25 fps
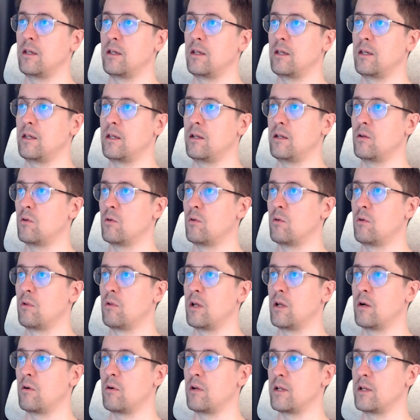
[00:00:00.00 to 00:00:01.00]
in all
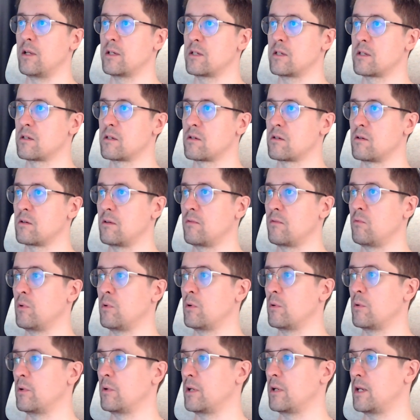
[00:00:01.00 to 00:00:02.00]
our lists. So if we
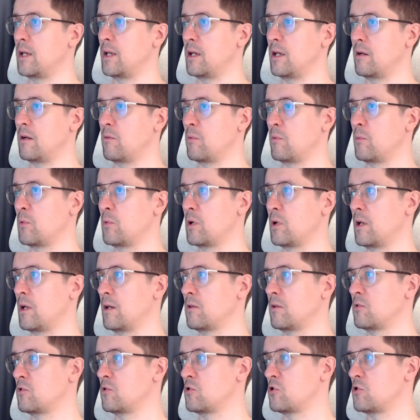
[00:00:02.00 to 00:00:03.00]
go in here, we would
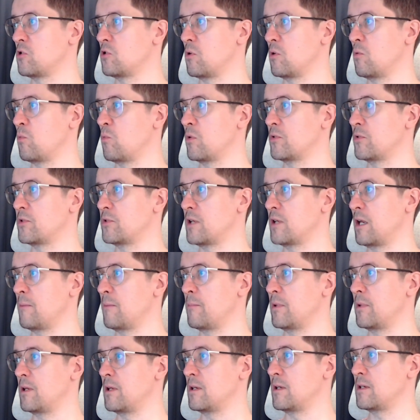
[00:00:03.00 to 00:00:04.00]
like to show what type
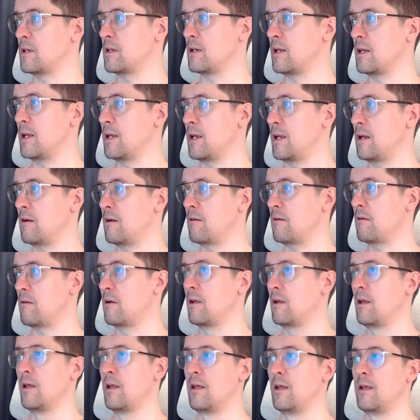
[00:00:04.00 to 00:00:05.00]
it is in here.
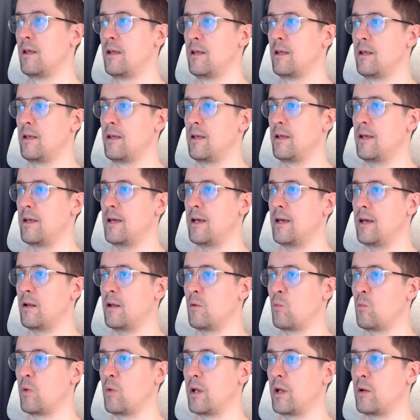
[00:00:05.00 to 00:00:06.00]

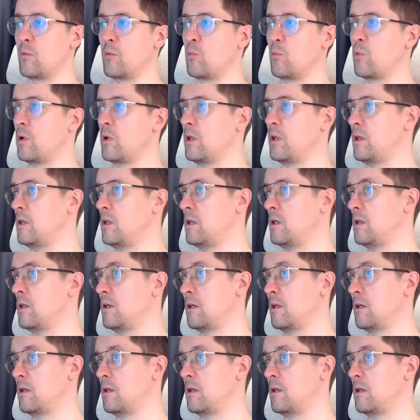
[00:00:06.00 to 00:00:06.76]
And when we